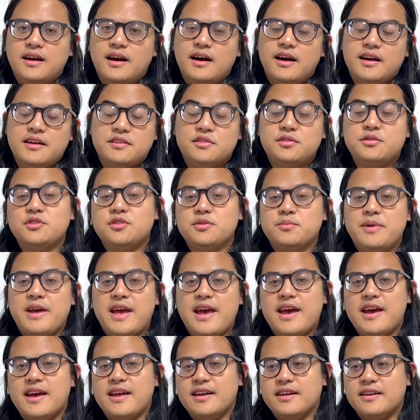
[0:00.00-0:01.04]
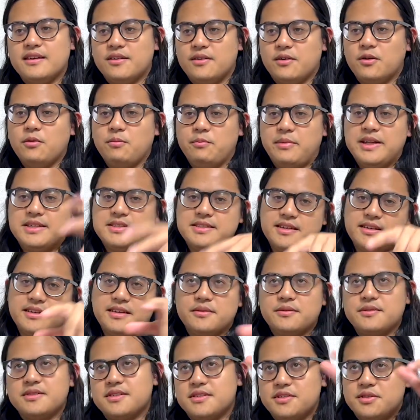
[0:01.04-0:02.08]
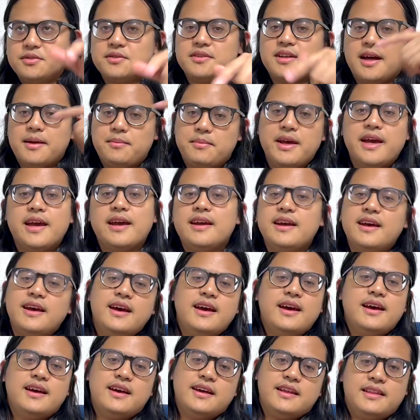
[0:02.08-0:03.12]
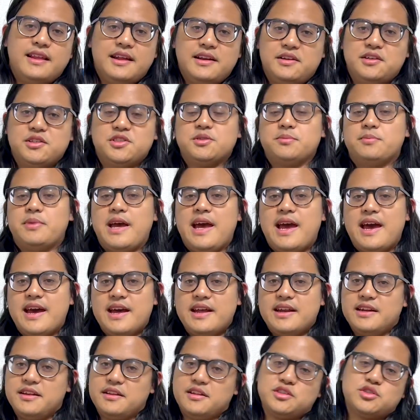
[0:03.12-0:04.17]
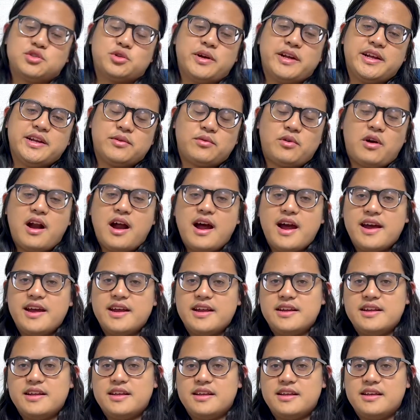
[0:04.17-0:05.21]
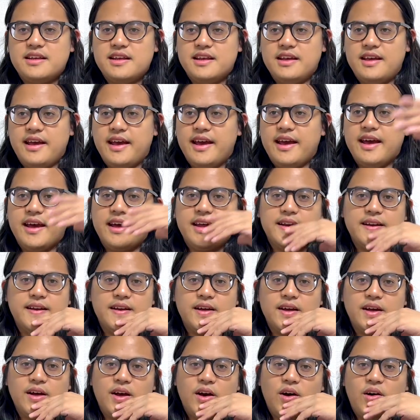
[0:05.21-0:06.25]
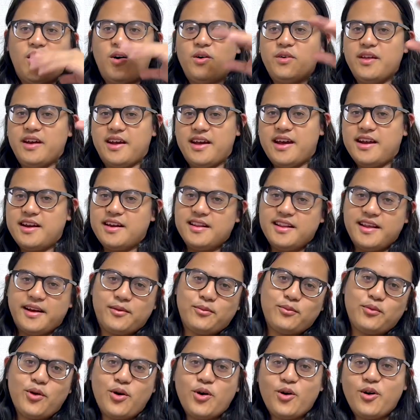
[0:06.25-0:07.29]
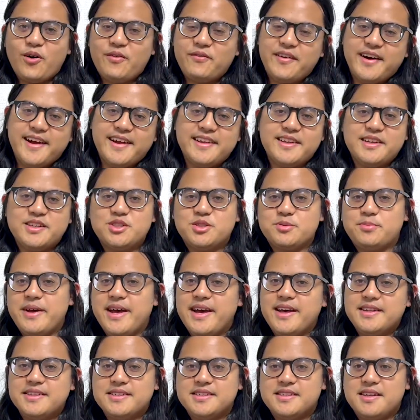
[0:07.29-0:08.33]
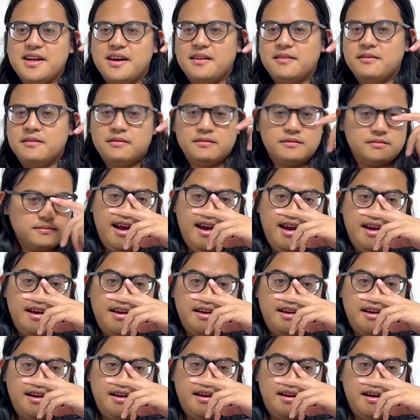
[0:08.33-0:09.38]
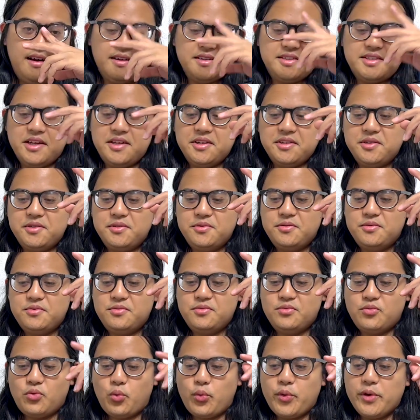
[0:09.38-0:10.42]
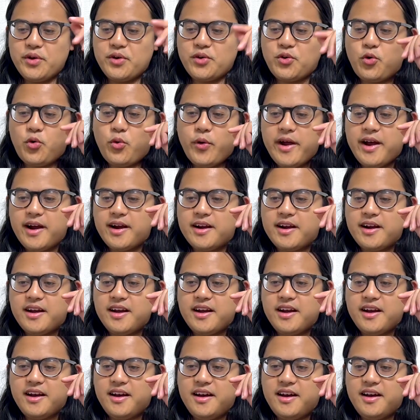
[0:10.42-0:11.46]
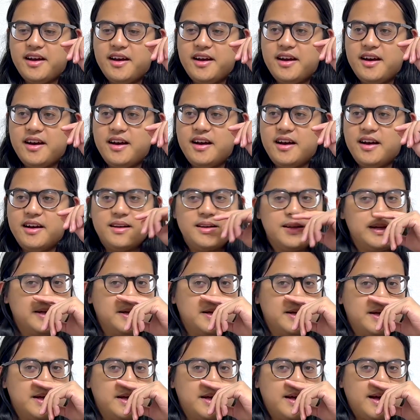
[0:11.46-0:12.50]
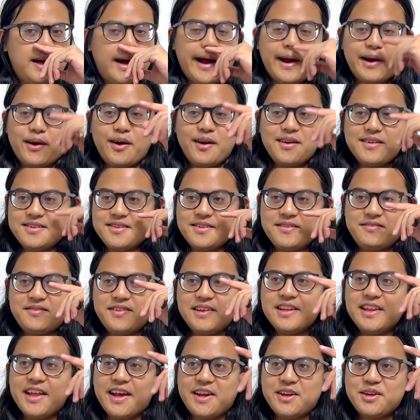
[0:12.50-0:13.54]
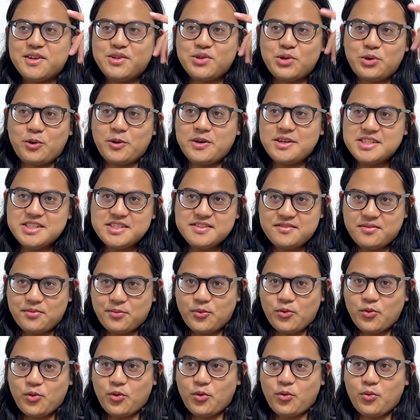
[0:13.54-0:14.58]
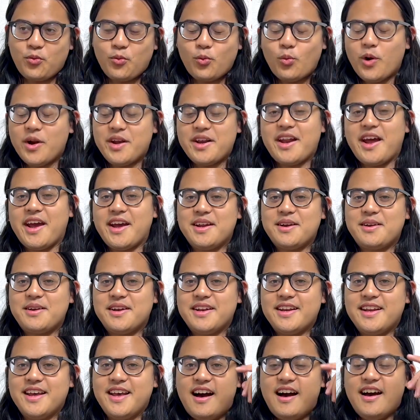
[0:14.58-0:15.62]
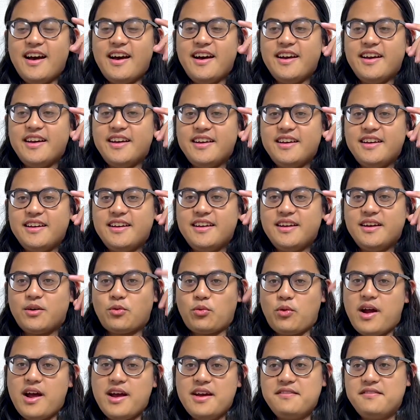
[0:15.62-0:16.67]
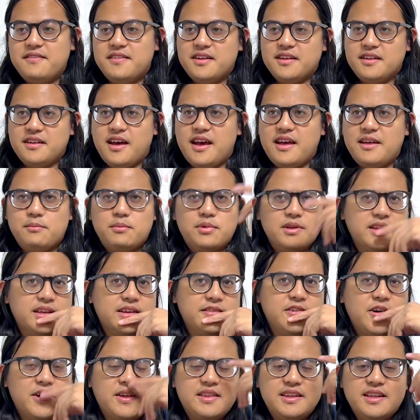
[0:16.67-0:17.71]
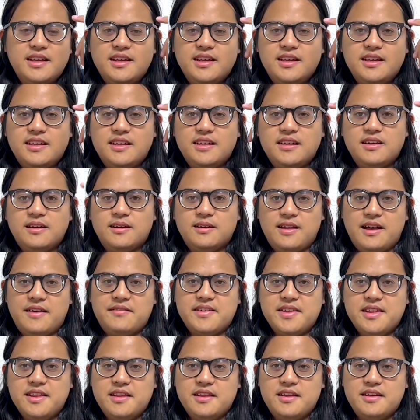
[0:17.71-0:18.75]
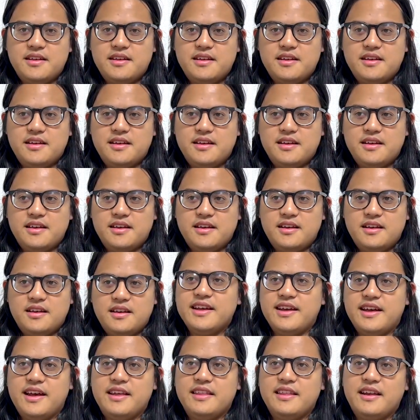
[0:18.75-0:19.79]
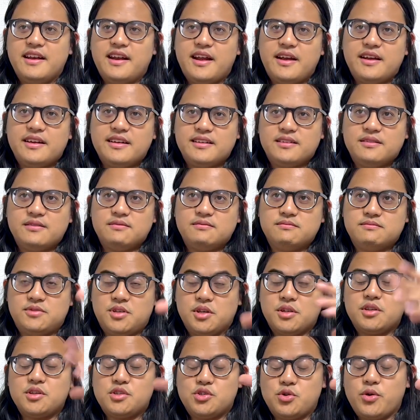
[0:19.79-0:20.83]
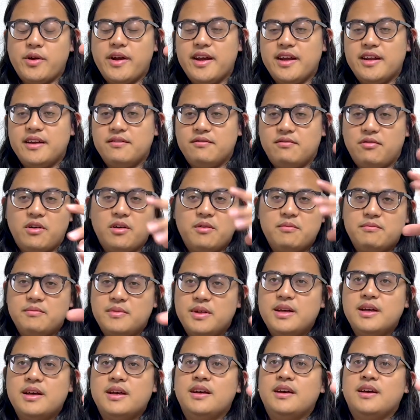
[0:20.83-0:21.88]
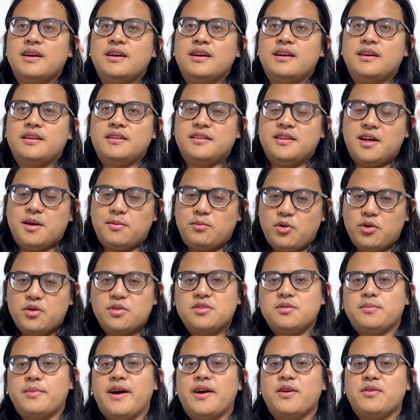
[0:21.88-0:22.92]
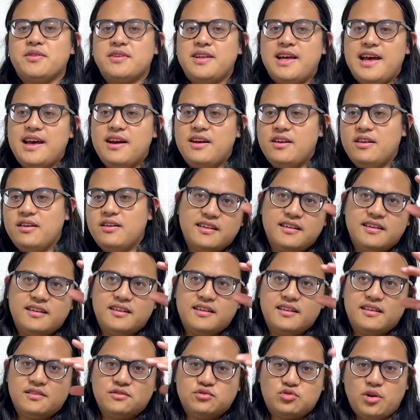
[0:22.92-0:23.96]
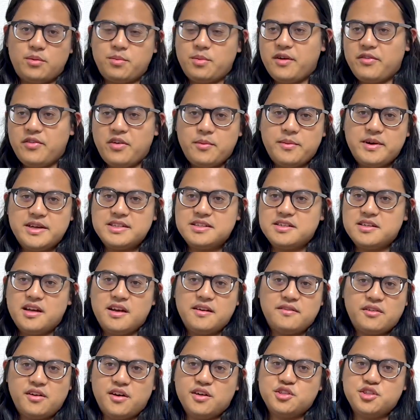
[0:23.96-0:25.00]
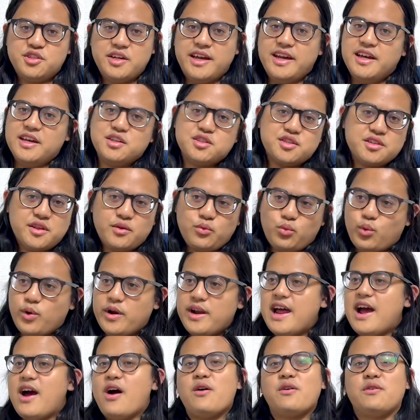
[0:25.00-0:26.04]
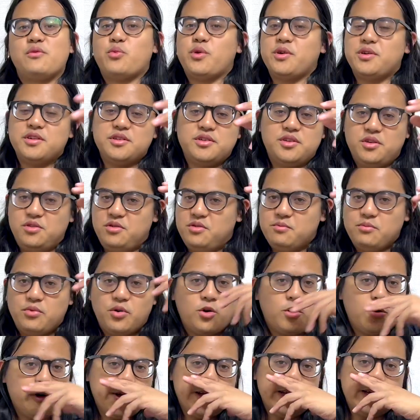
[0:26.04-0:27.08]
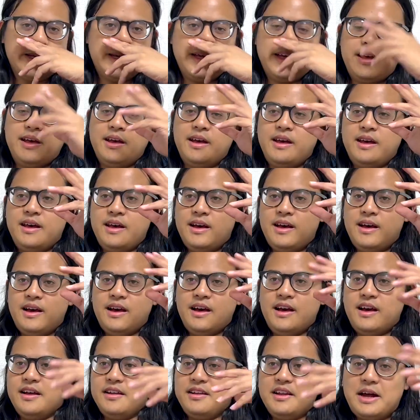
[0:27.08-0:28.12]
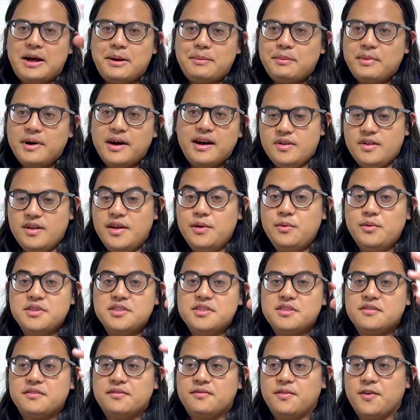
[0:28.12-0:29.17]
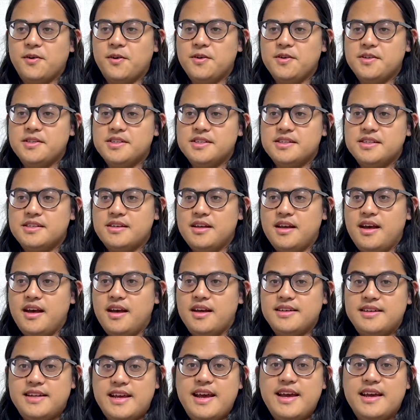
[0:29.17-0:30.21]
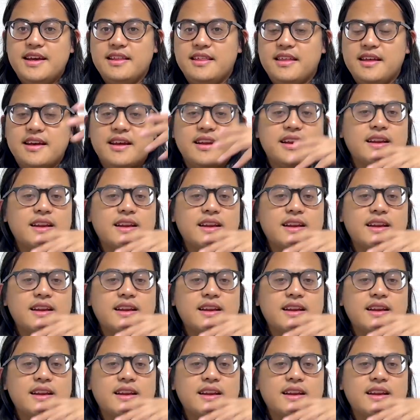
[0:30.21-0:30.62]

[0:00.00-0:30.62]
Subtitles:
to Japan, or basically it was to Taipei, then to Japan, the train ride, and all that kind of like, whoa, I'm finally in Japan stuff. And I'll tell you real quick, I got to feel like a tourist for one night. I arrived, I believe, on the 11th, and then I took the train from the airport to my hotel, dropped off all my stuff, got changed, and then went out, went to Dotonbori, Namba. It was the first day that